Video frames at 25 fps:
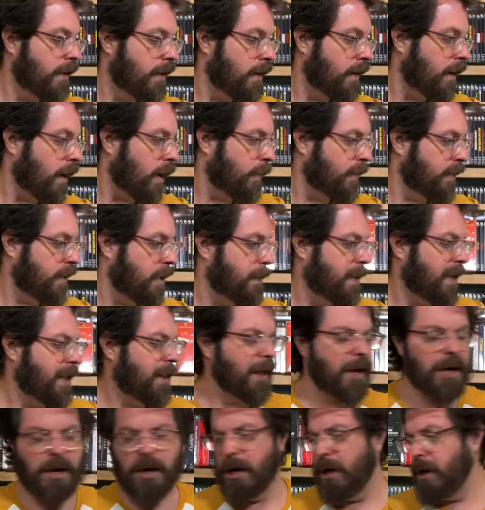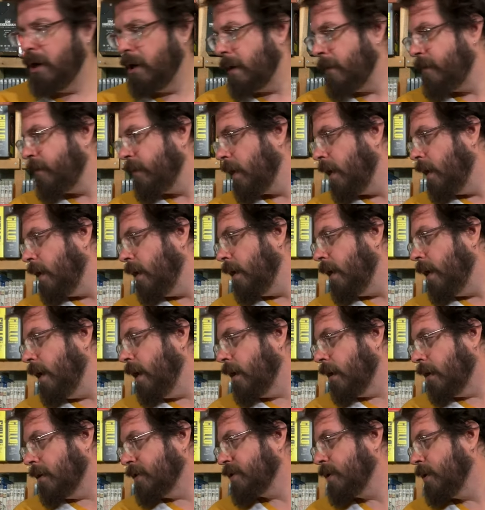Or would they be like, huh?
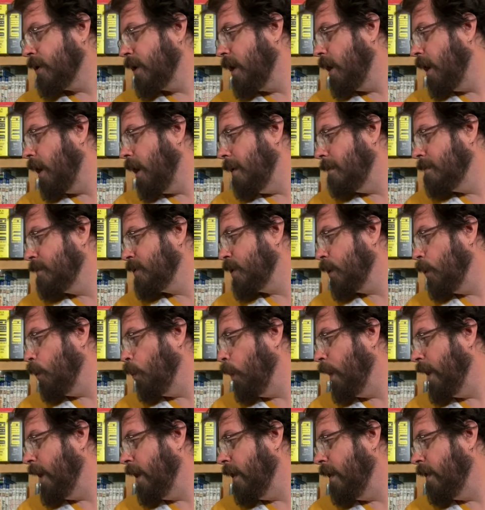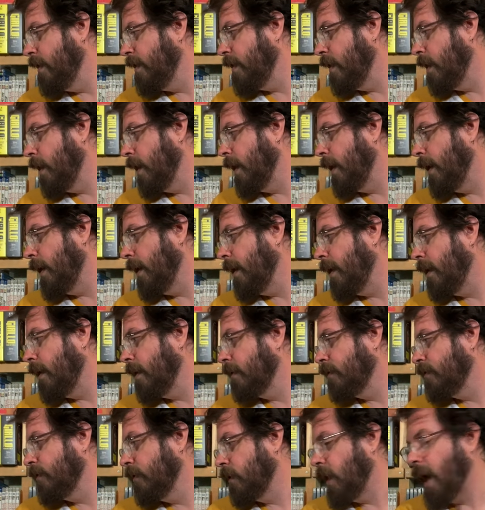It also comes with uh,
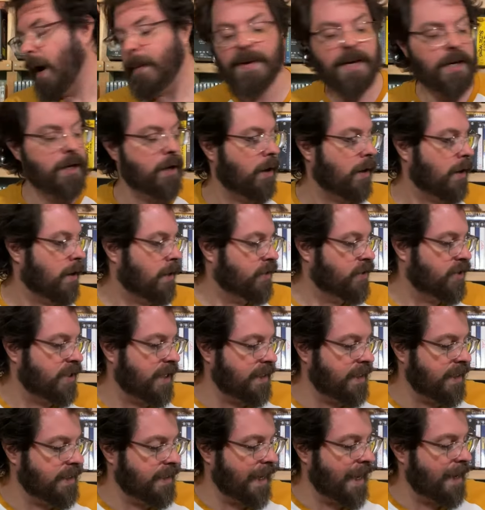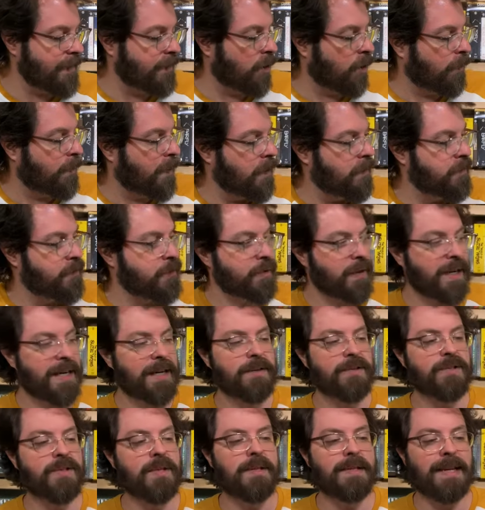lobby cards and the daybill poster.
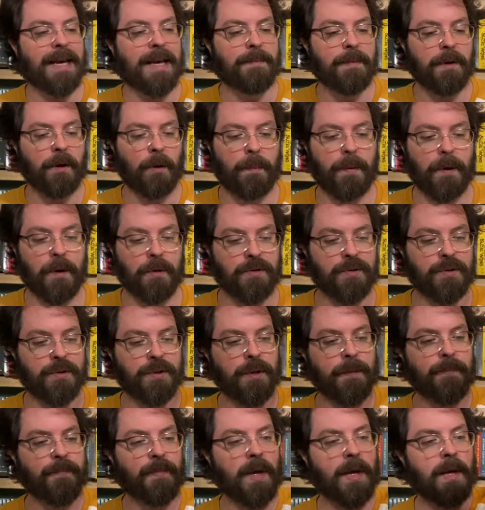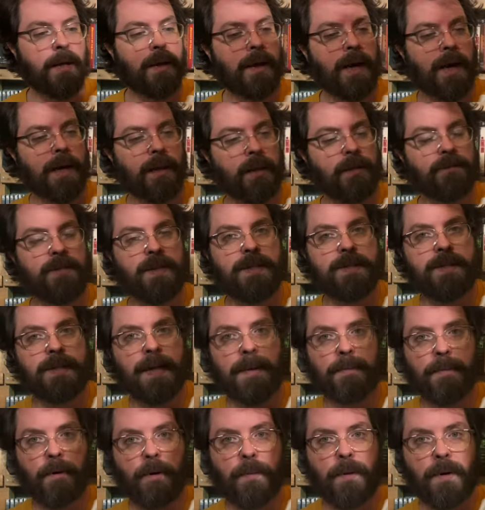Here's the daybill poster. I love these
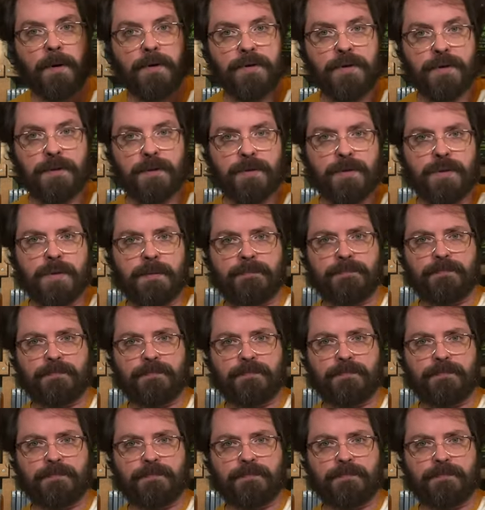daybill posters.